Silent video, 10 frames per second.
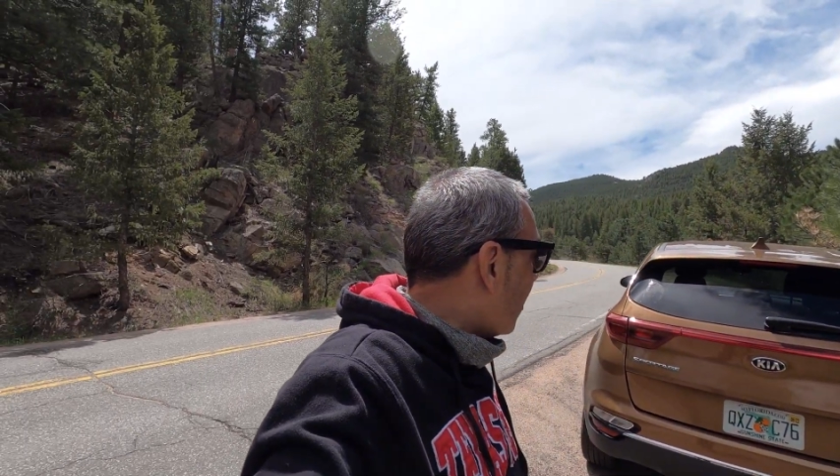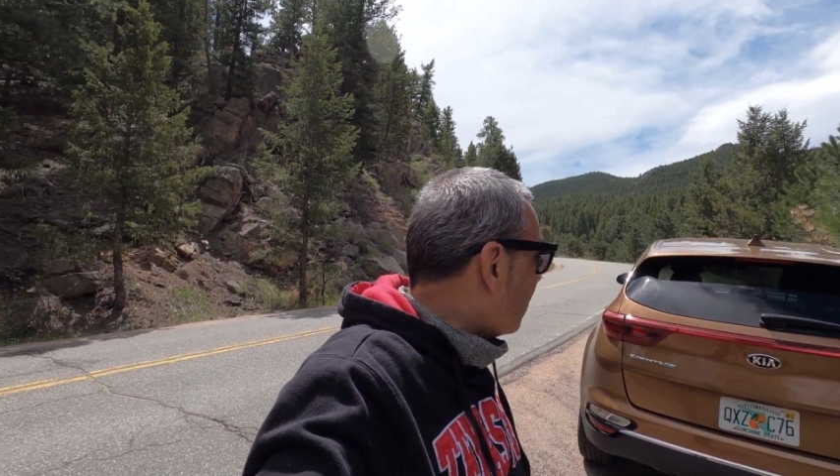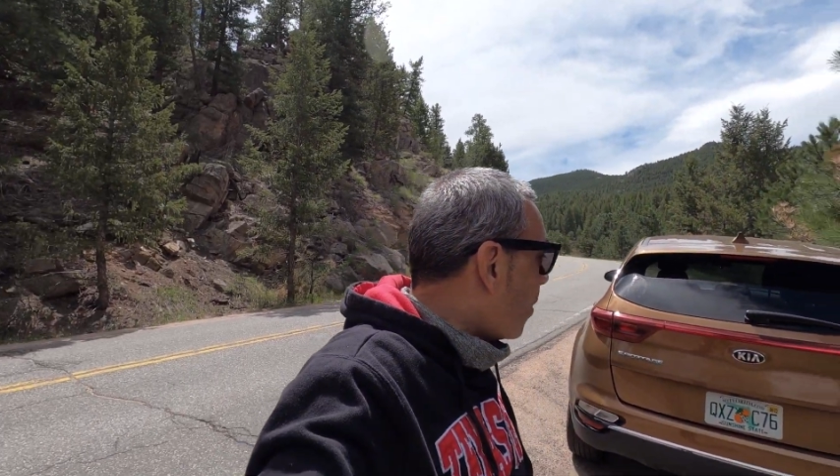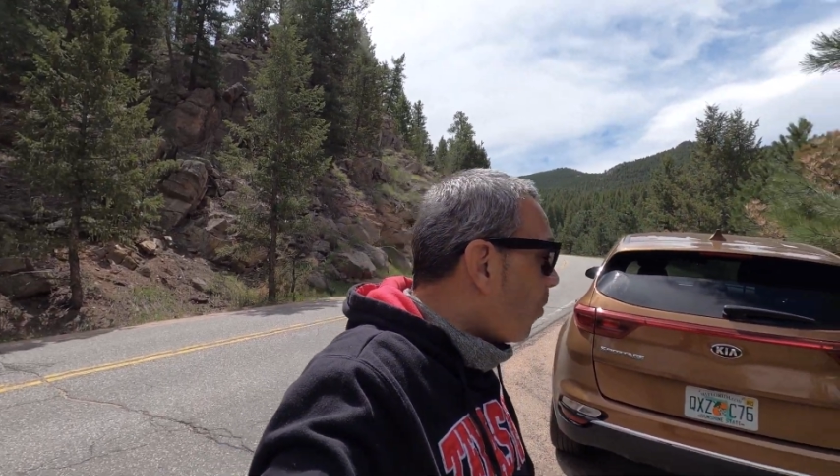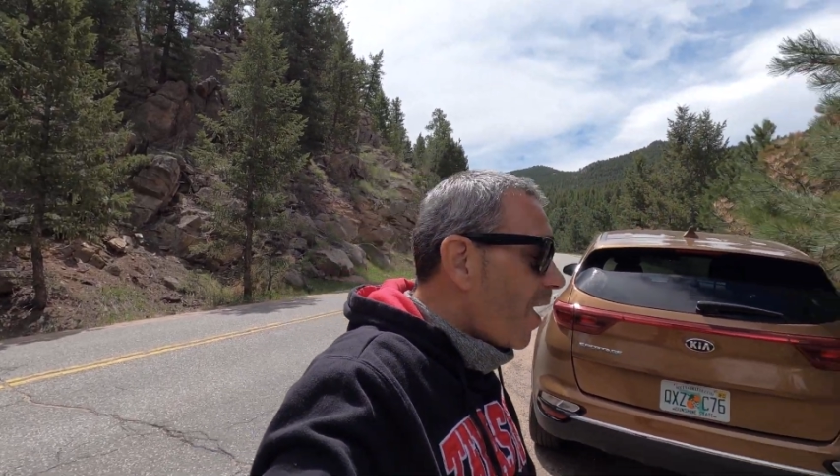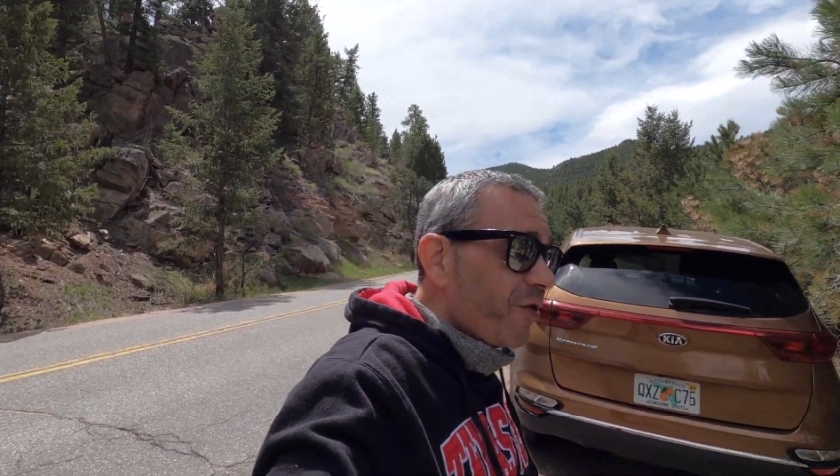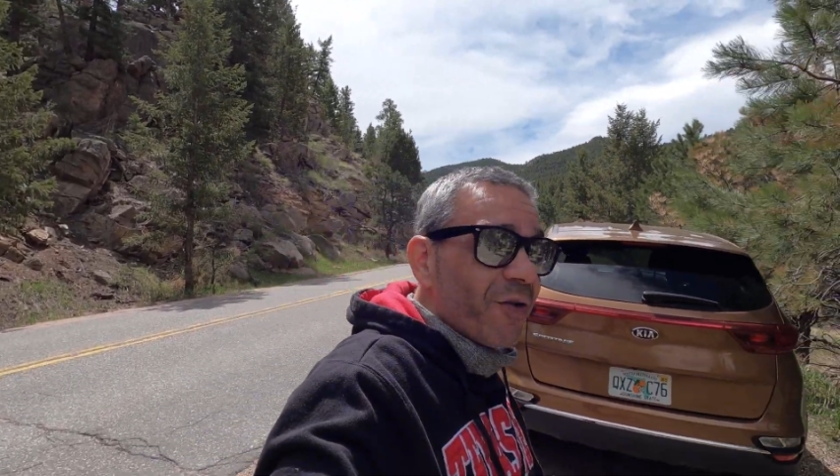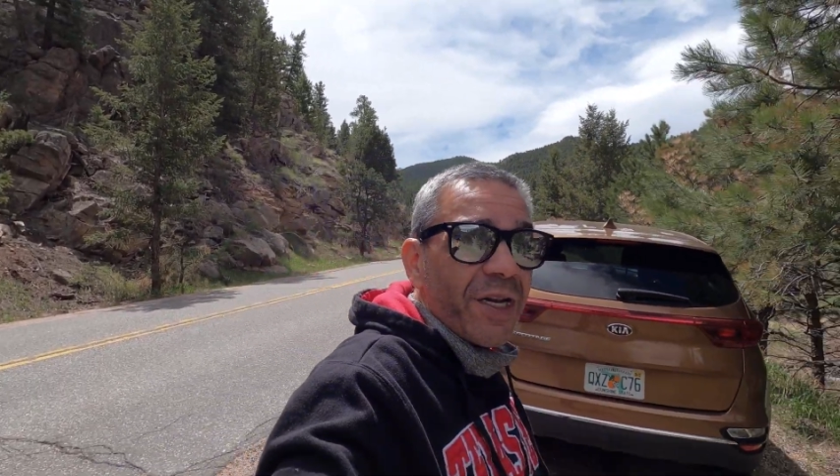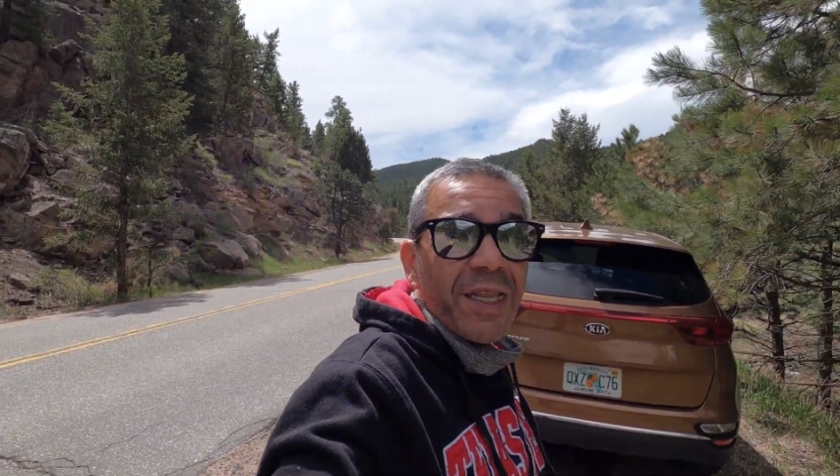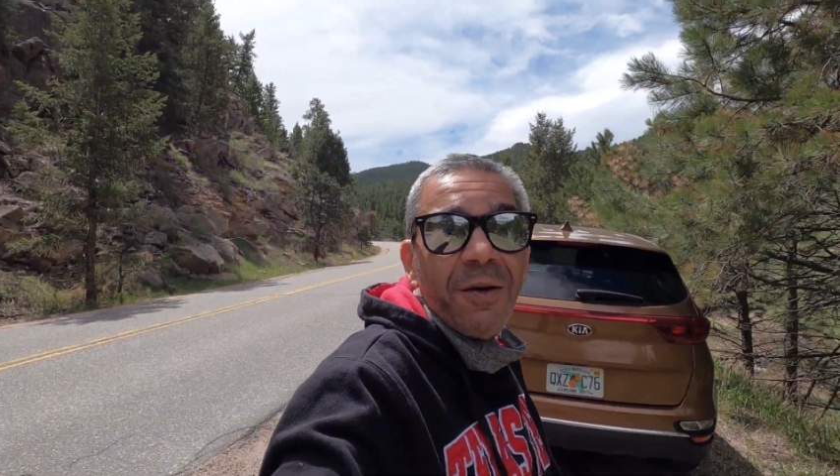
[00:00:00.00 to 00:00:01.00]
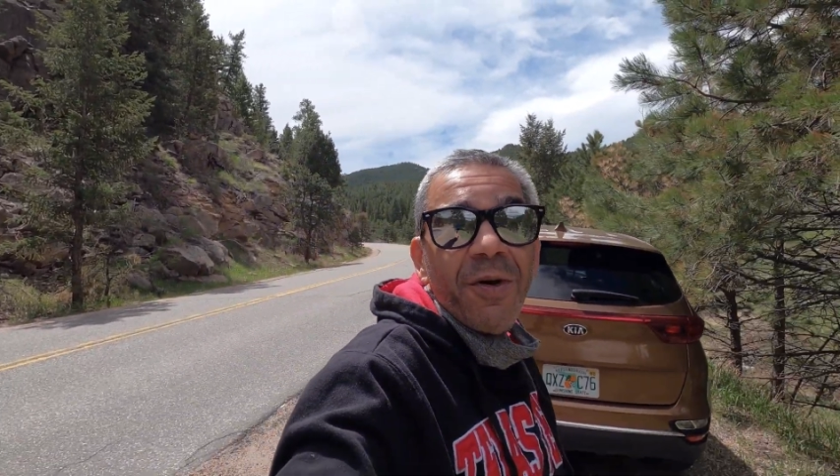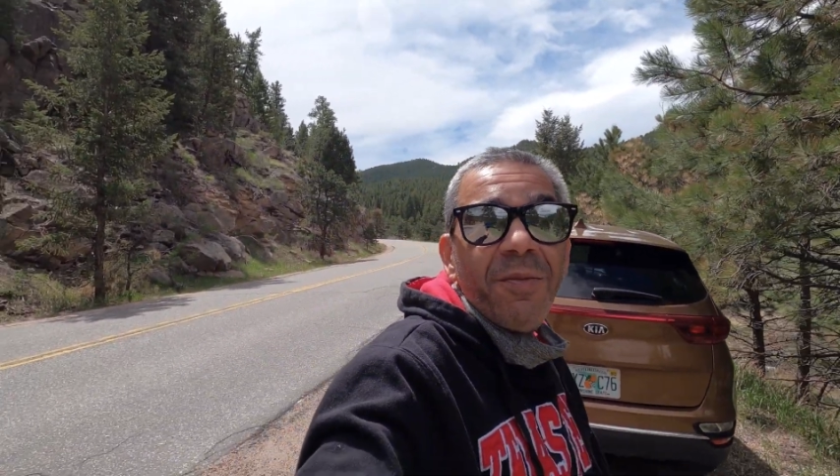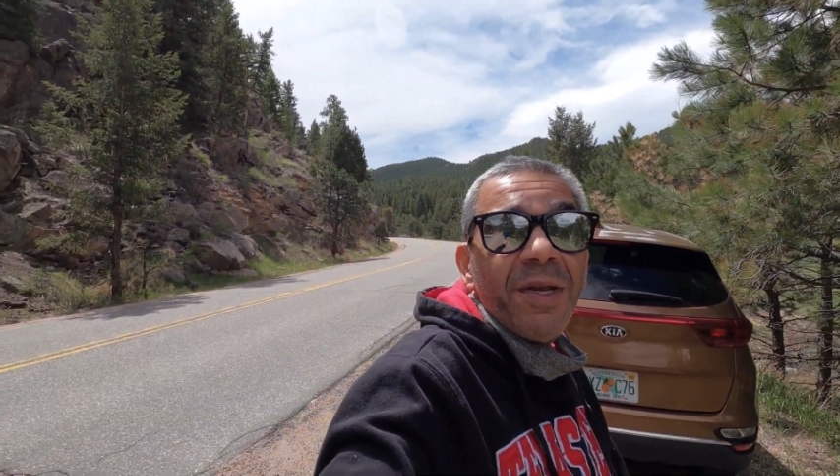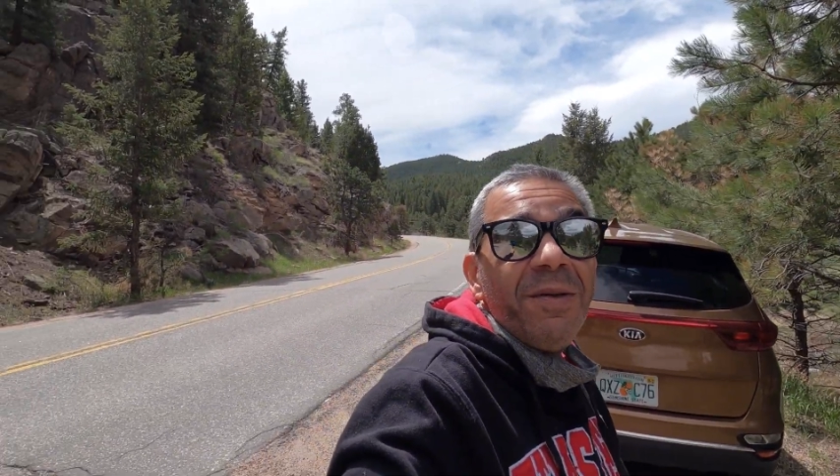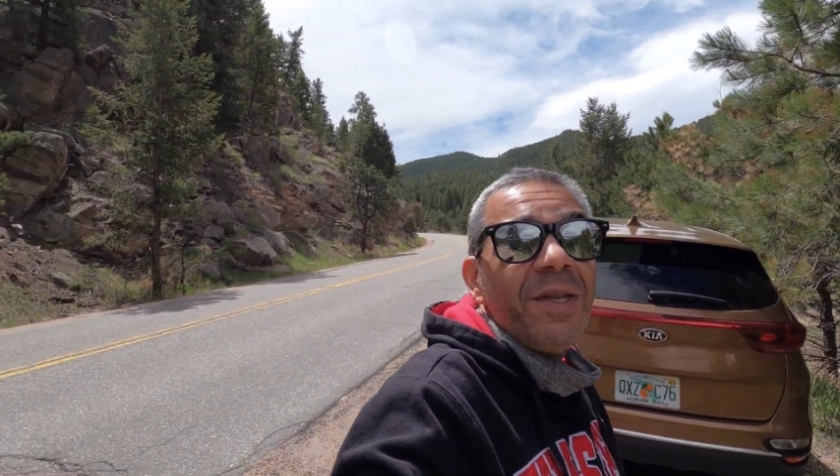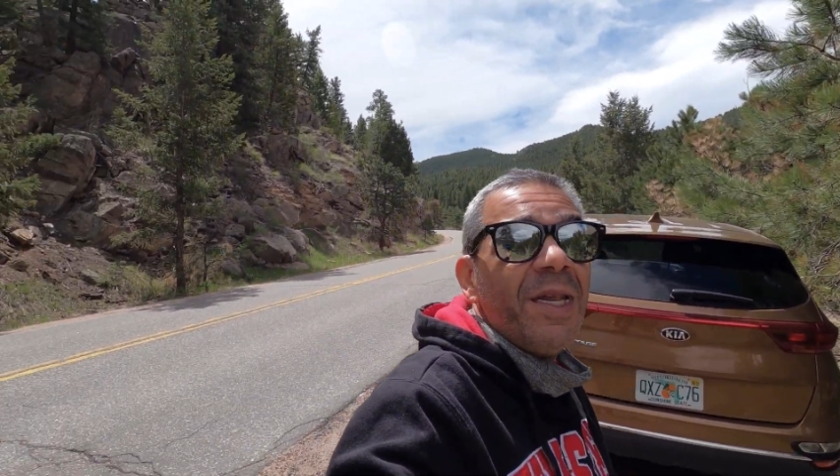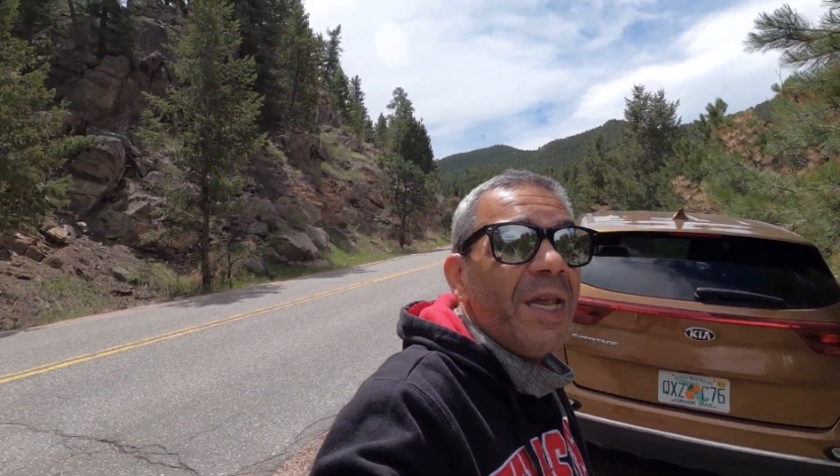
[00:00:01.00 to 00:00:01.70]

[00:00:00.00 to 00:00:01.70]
I don't have my watch or anything with me.